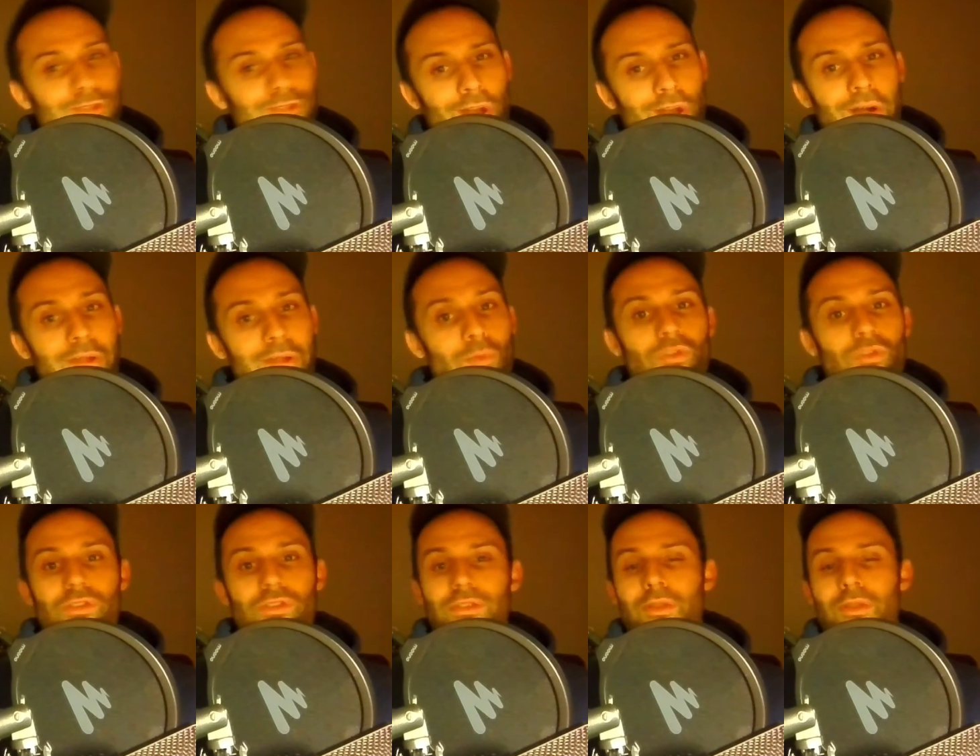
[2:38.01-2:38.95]
Sorry it
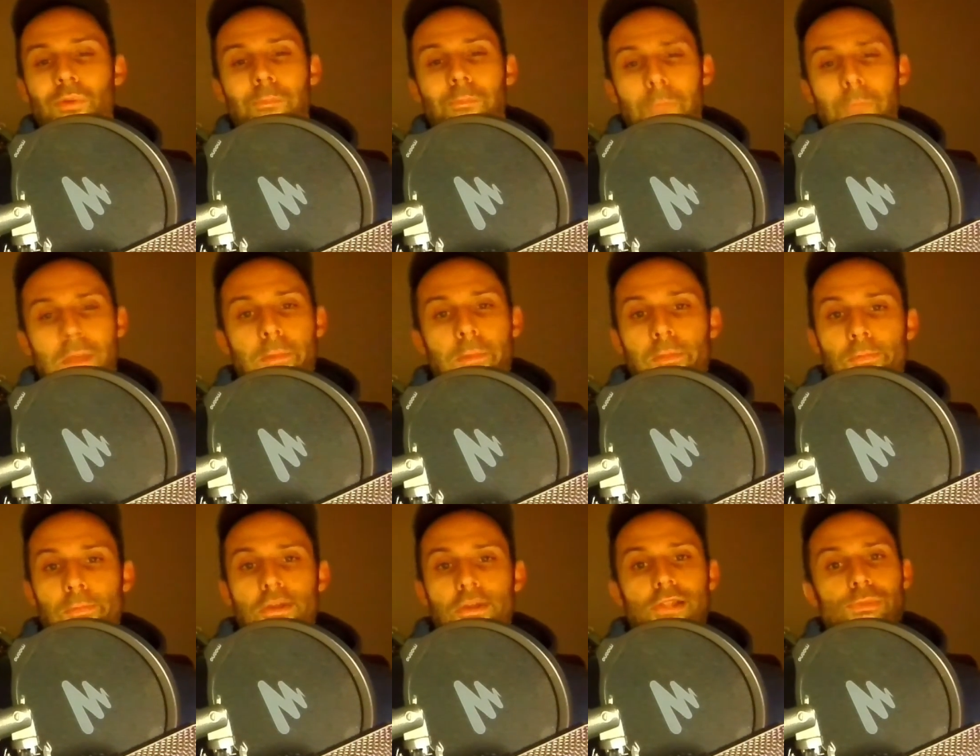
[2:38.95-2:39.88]
was, you know, maybe
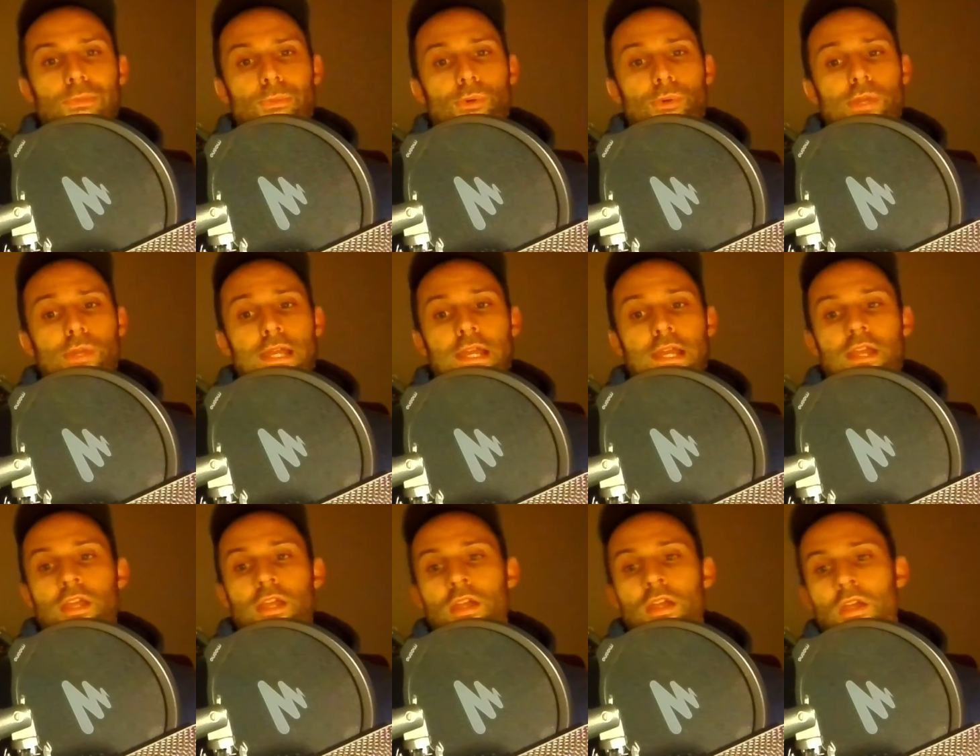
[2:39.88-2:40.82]
a predictable
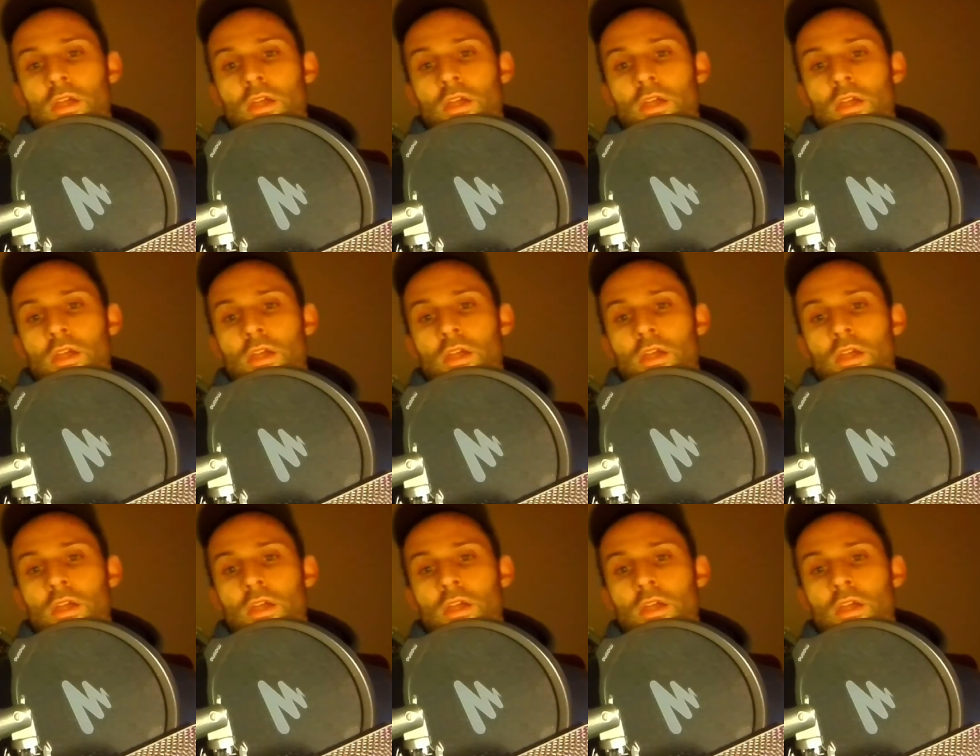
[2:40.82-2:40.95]
week.